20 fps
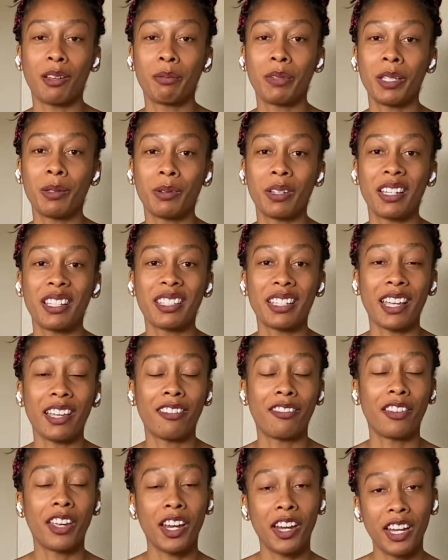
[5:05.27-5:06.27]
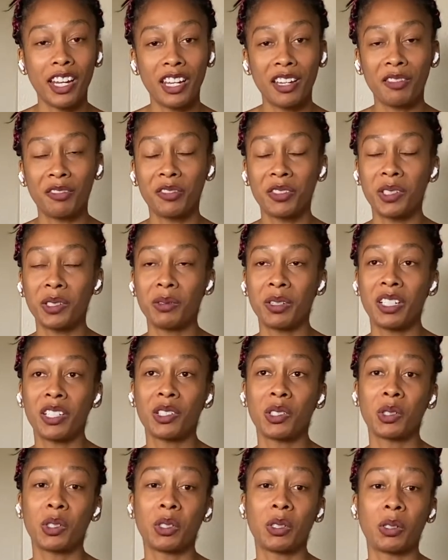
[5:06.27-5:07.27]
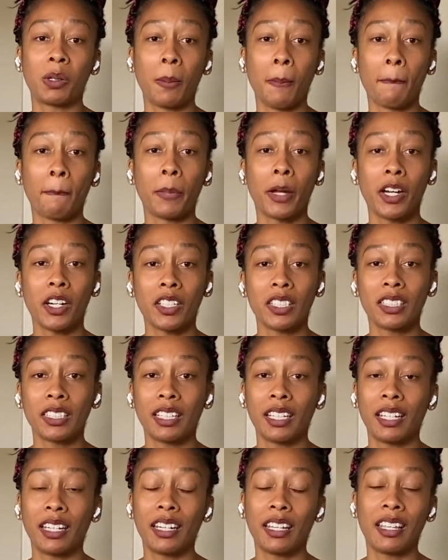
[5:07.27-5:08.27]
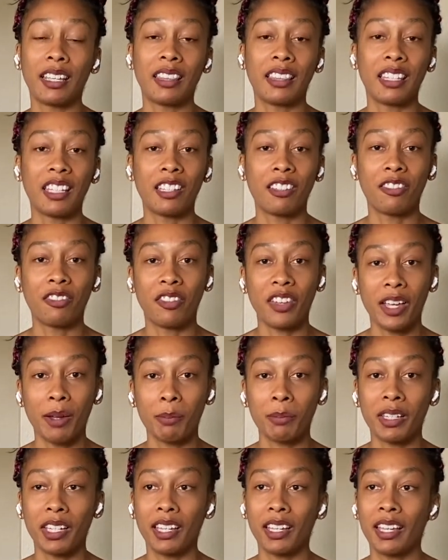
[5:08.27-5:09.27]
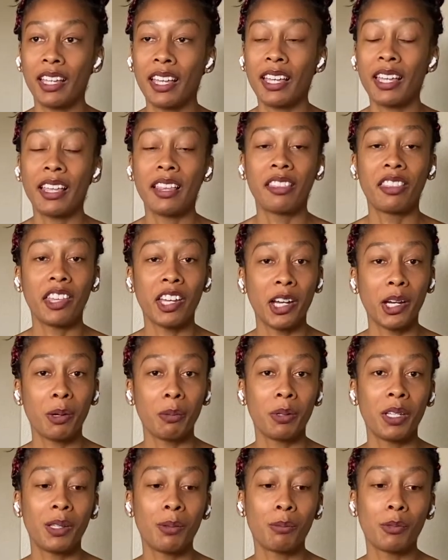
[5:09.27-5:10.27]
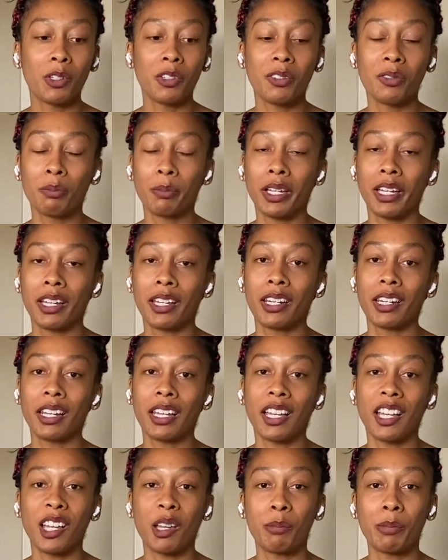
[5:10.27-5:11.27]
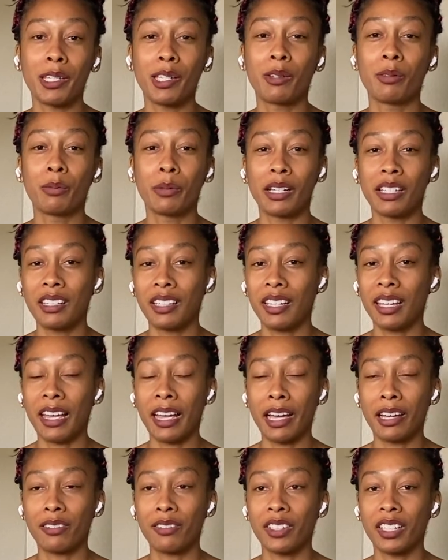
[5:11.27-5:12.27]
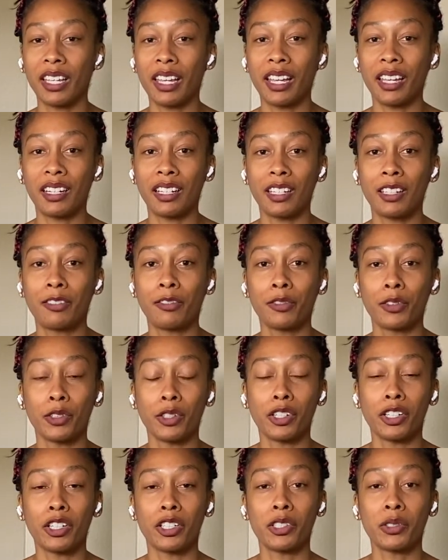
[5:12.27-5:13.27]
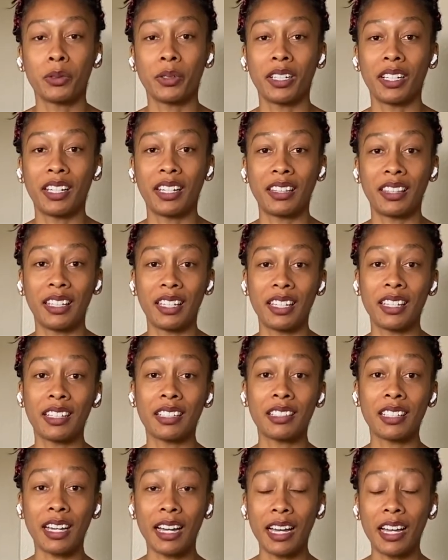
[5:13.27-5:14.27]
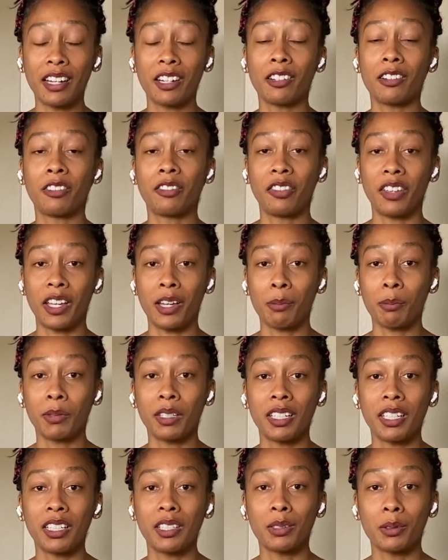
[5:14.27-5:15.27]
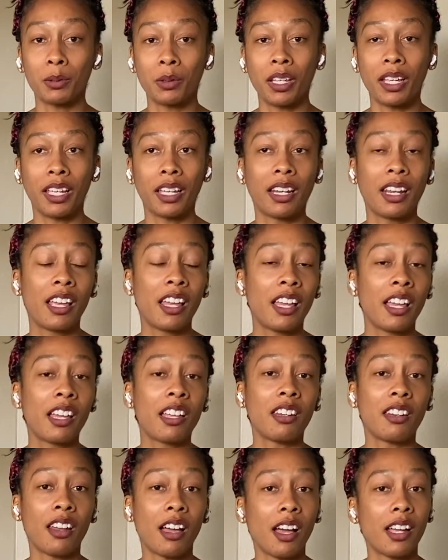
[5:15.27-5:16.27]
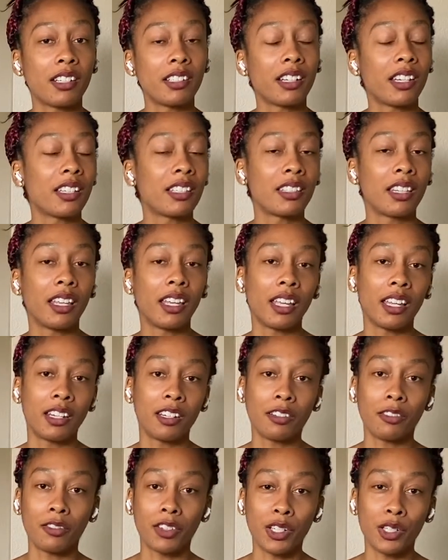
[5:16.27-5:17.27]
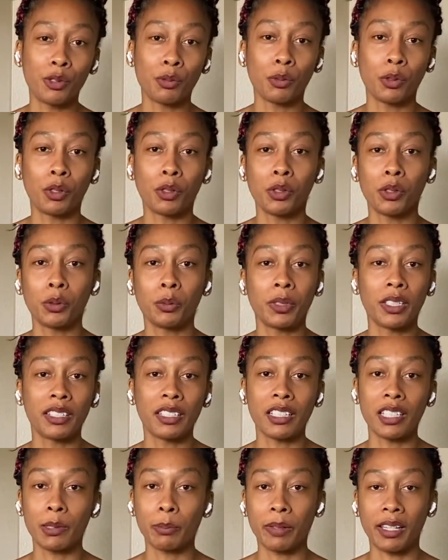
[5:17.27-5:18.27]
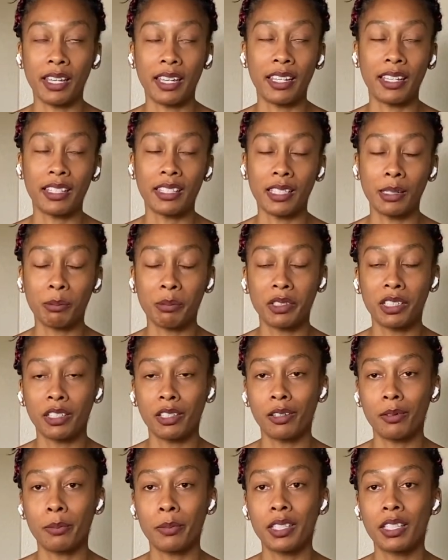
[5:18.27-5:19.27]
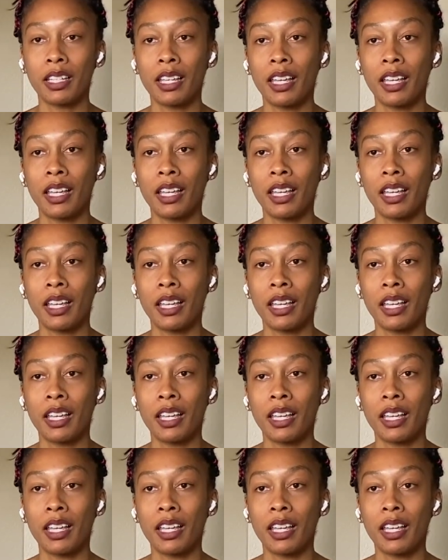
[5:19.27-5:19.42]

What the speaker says: He was a very influential person in the family therapy movement. He really advocated for treating the entire family unit, not just the individual who was displaying symptoms.